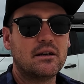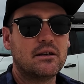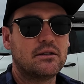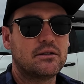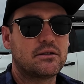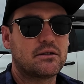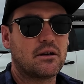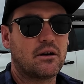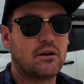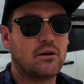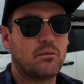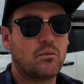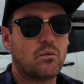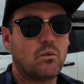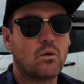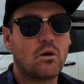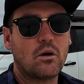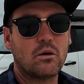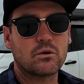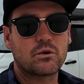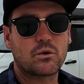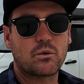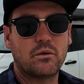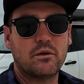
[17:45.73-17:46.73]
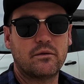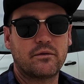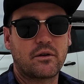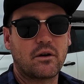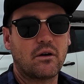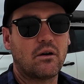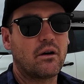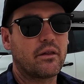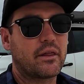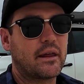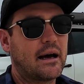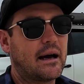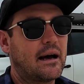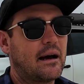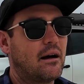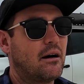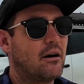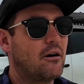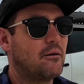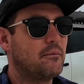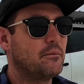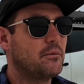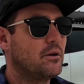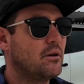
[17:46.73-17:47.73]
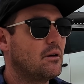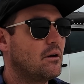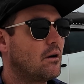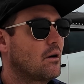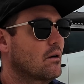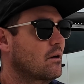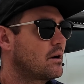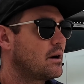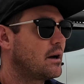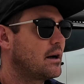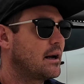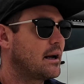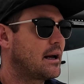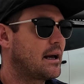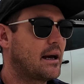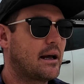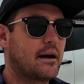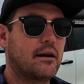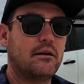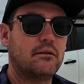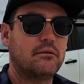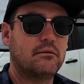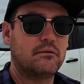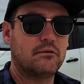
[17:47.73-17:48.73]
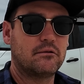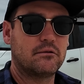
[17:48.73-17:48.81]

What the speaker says: So whilst we've got that, I'm not going to get it